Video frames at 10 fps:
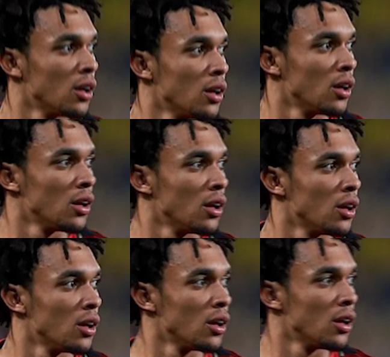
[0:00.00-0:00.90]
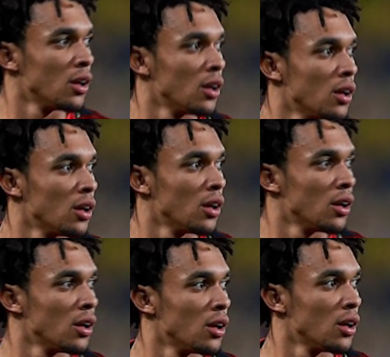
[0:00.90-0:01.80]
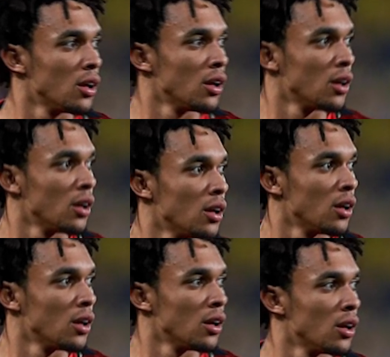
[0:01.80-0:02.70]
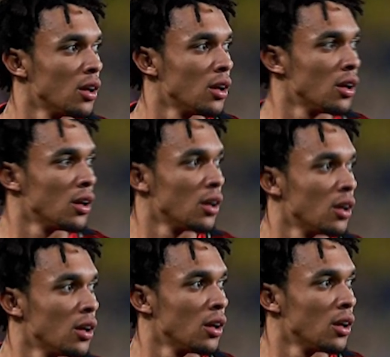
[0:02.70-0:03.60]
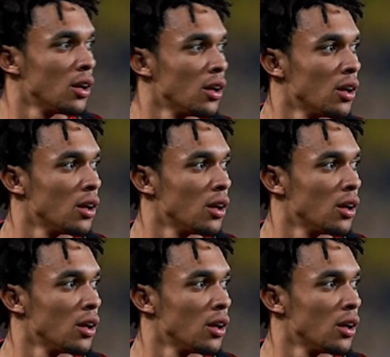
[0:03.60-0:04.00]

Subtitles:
Just say, good on you. Get out